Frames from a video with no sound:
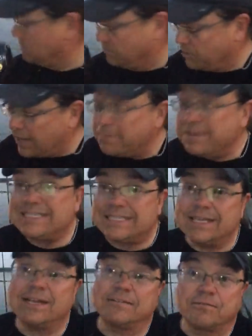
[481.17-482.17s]
probably
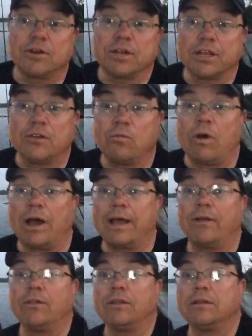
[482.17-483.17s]
sit here for a good while.